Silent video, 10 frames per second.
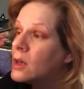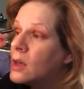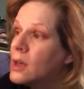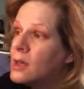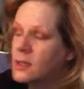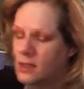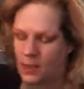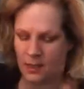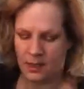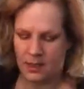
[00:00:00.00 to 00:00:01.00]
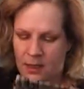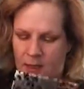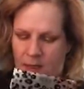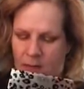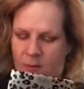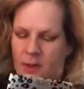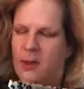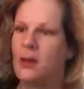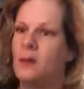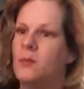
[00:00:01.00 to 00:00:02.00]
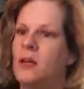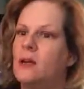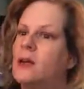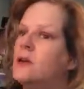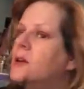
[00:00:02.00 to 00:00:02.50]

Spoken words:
And when I came down here,